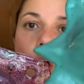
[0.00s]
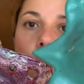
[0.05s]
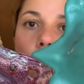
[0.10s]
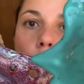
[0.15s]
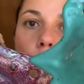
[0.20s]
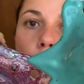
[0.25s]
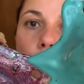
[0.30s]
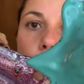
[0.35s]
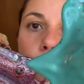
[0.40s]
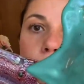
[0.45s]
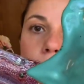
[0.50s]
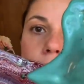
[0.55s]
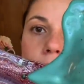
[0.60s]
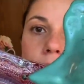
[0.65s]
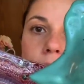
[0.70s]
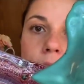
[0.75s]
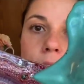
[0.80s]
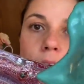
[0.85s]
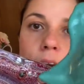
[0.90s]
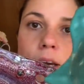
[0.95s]

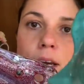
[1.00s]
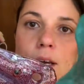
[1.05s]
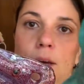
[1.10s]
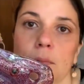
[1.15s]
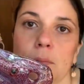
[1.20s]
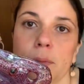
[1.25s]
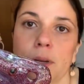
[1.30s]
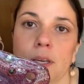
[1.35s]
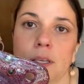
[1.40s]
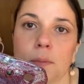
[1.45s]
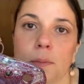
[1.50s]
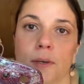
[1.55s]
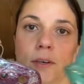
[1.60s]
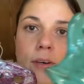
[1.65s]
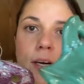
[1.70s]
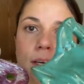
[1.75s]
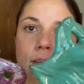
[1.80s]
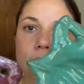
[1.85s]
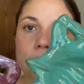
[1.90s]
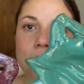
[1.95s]
open, um, but it's been
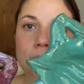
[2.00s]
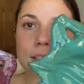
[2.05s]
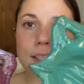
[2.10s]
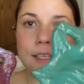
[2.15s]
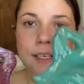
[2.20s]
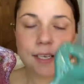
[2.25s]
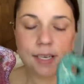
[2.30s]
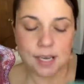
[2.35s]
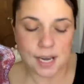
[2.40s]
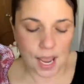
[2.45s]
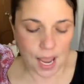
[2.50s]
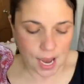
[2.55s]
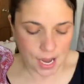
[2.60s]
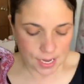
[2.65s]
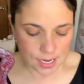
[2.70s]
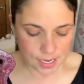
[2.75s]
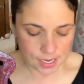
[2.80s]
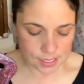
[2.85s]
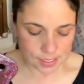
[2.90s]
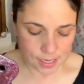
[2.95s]
around since the
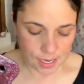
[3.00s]
90s.